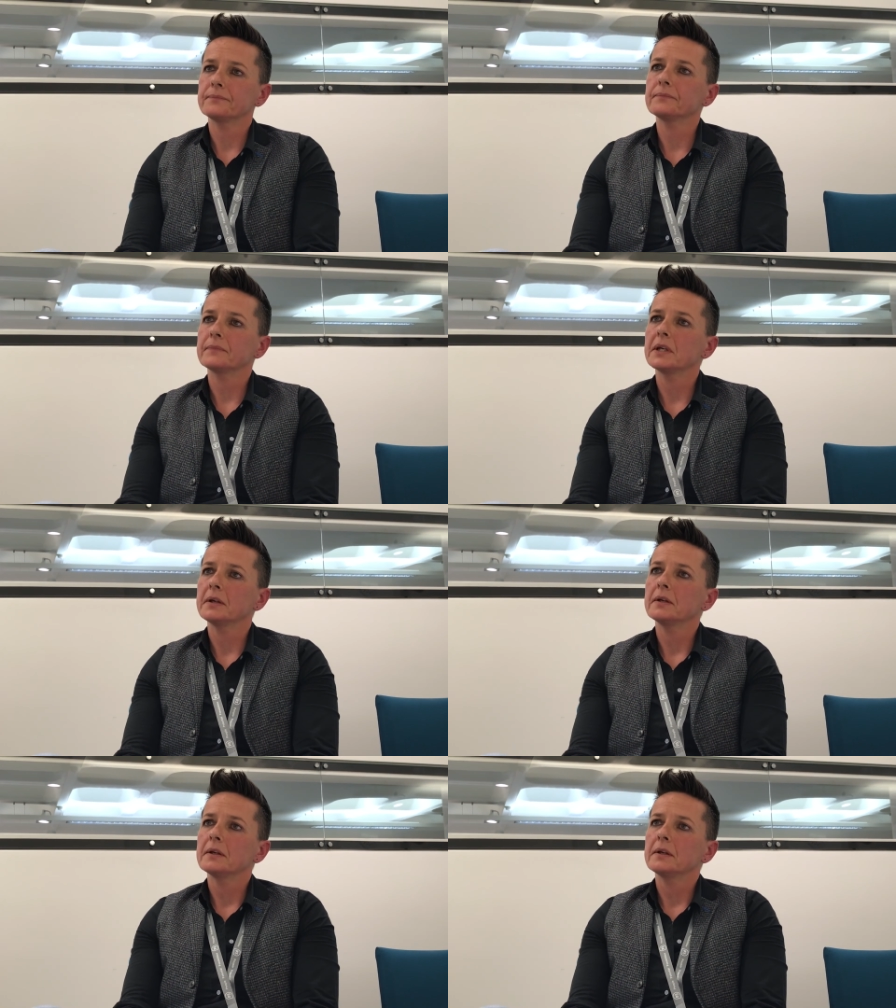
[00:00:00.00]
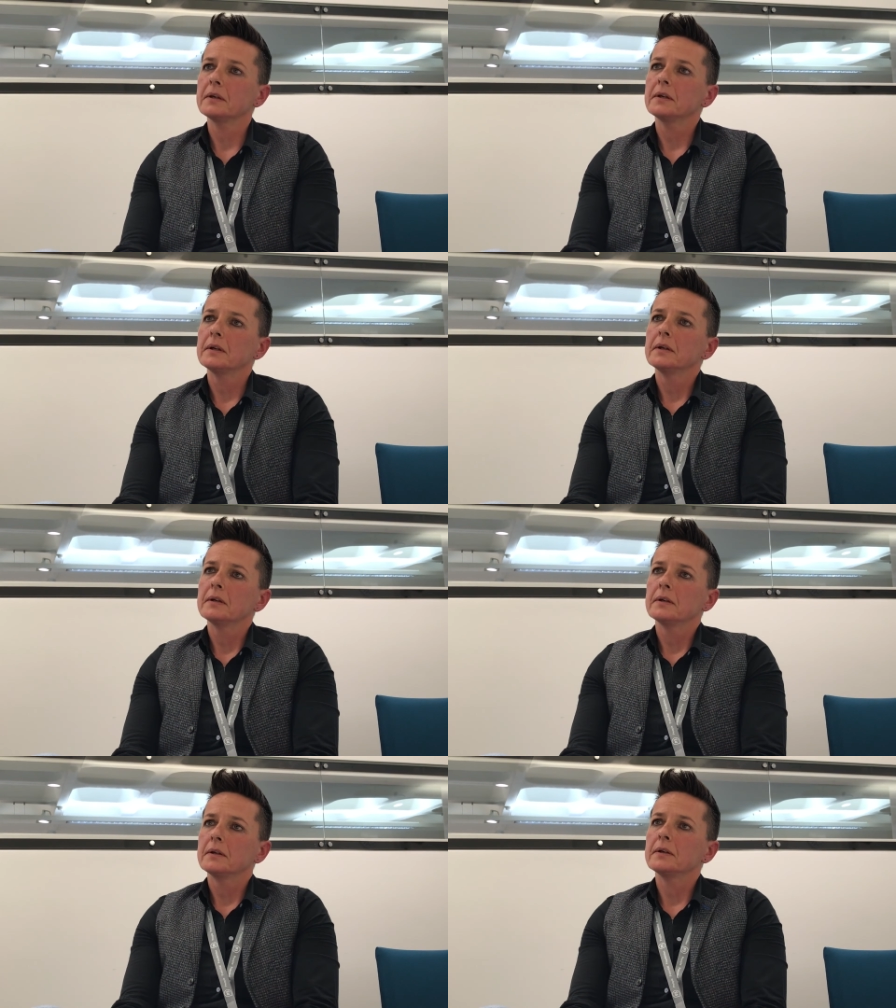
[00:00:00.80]
So it must be an
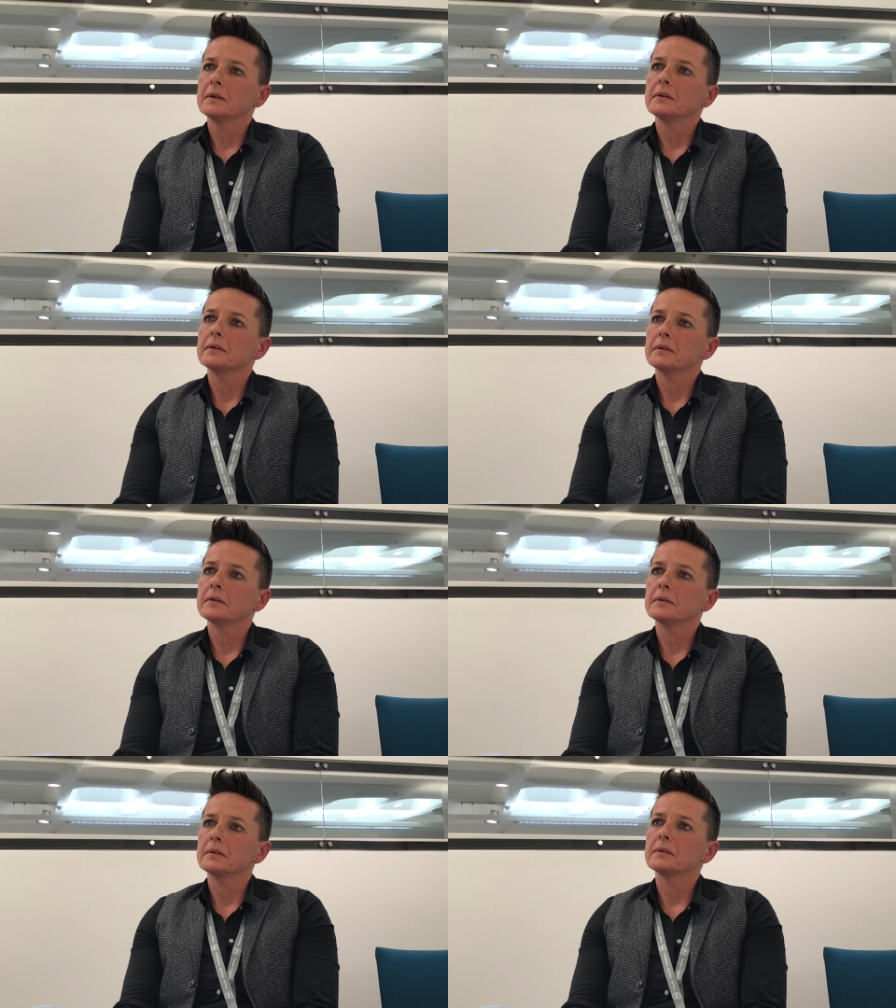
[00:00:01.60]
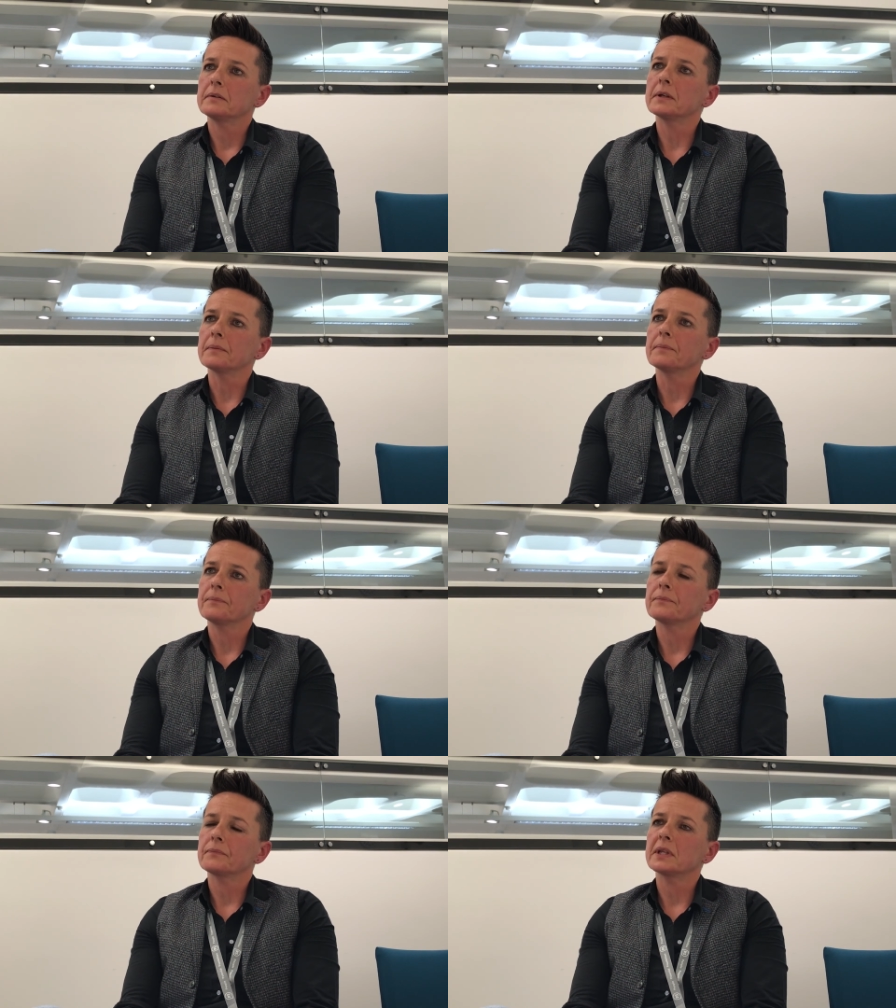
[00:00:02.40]
incredibly hard battle yeah.
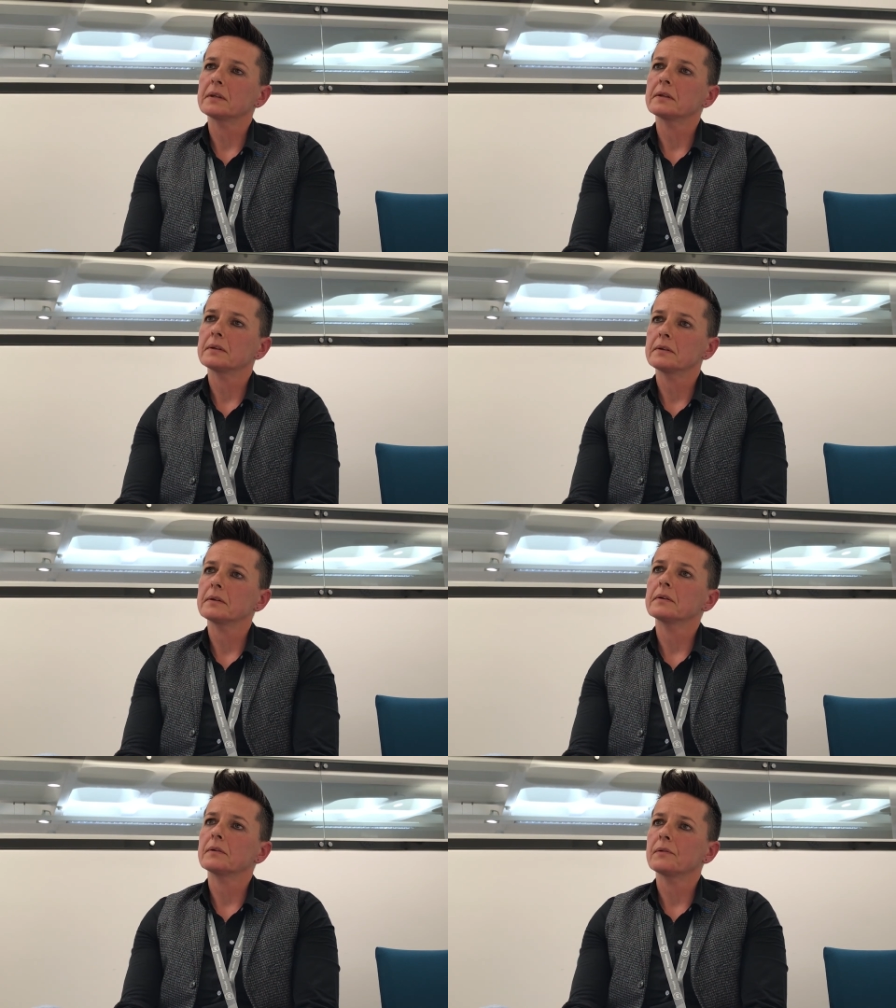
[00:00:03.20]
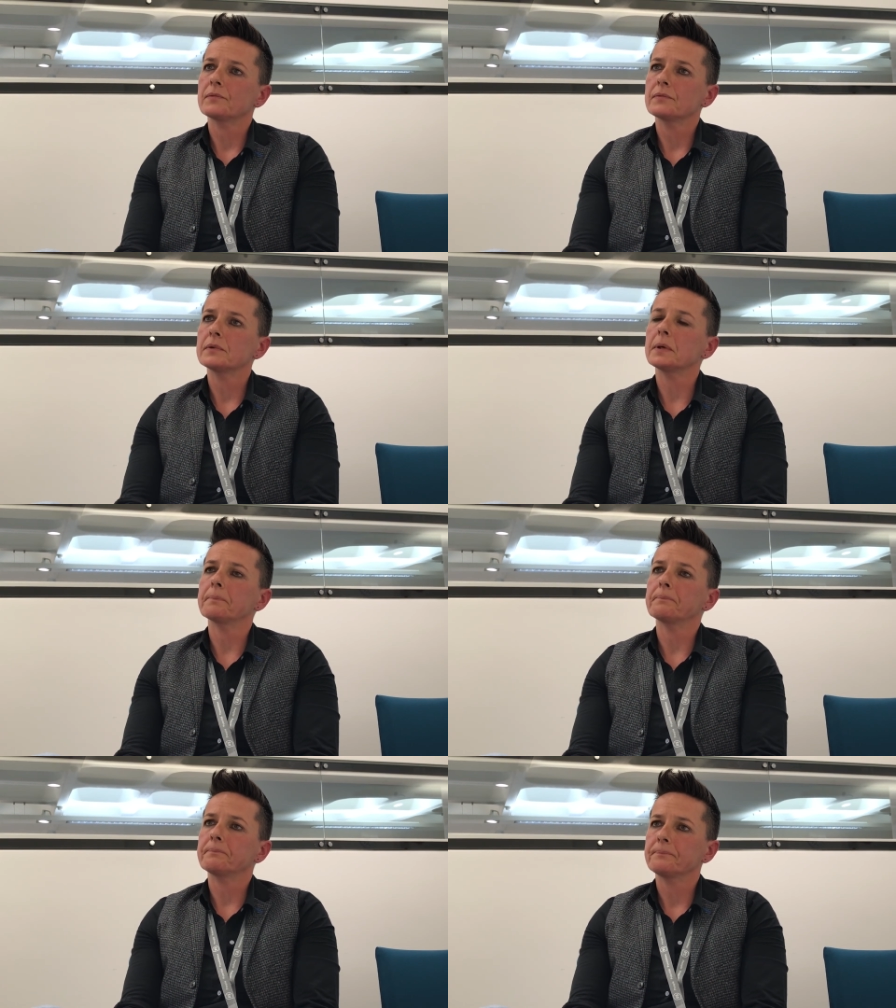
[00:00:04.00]
to overcome. Yeah.
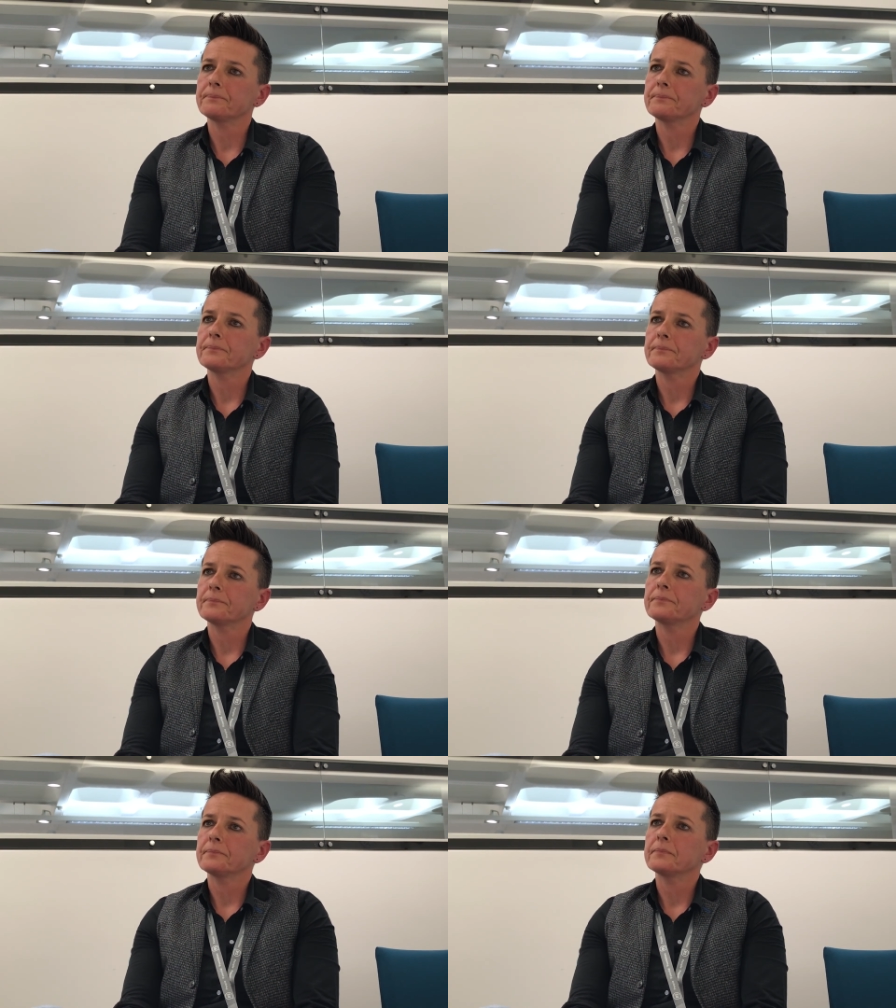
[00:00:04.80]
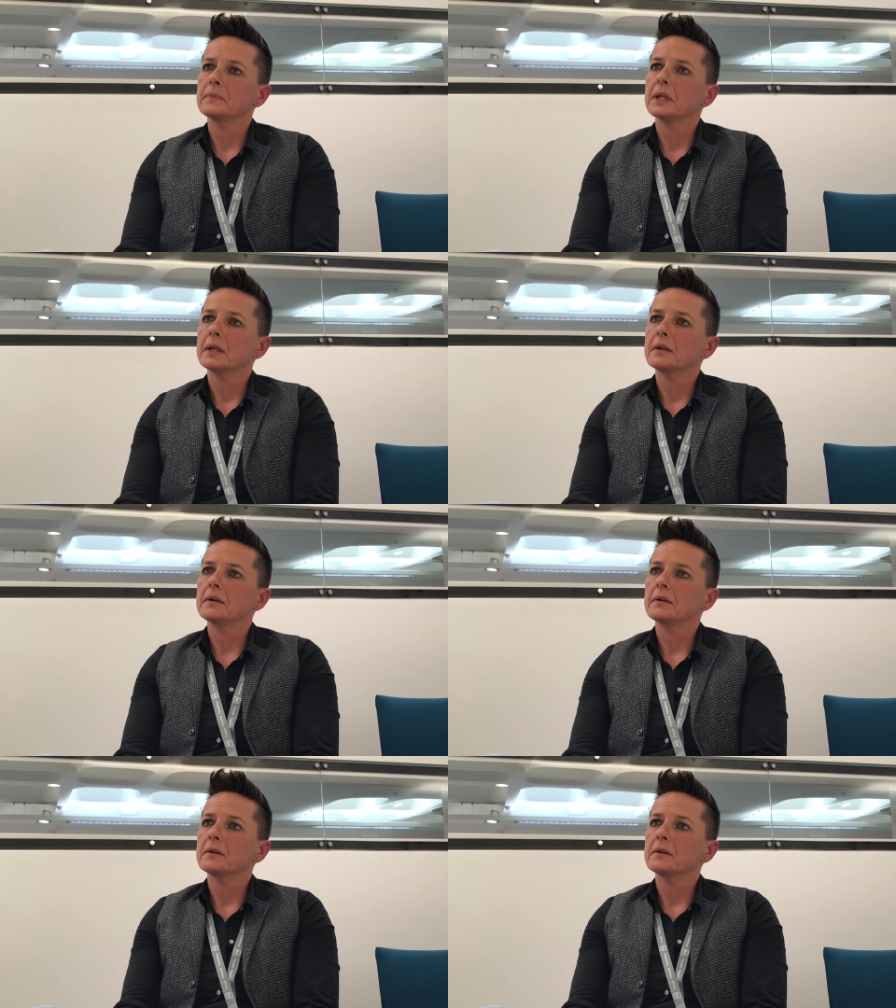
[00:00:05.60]
So, um, and you never